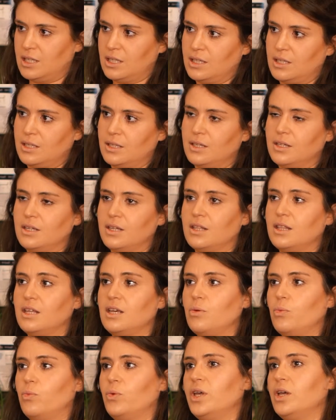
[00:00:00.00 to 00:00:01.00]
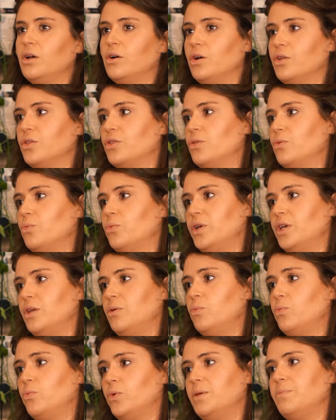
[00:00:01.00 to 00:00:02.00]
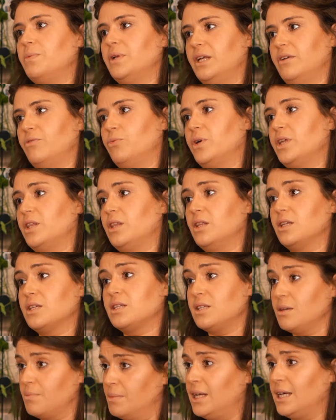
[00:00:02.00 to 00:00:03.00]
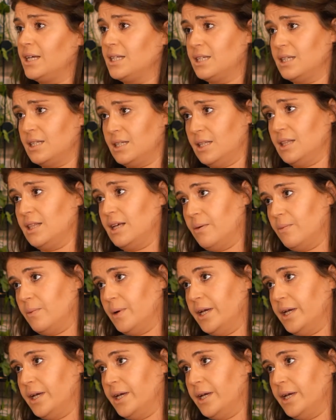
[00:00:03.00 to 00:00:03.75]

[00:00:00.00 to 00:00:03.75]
We believe we're assimilated in that way.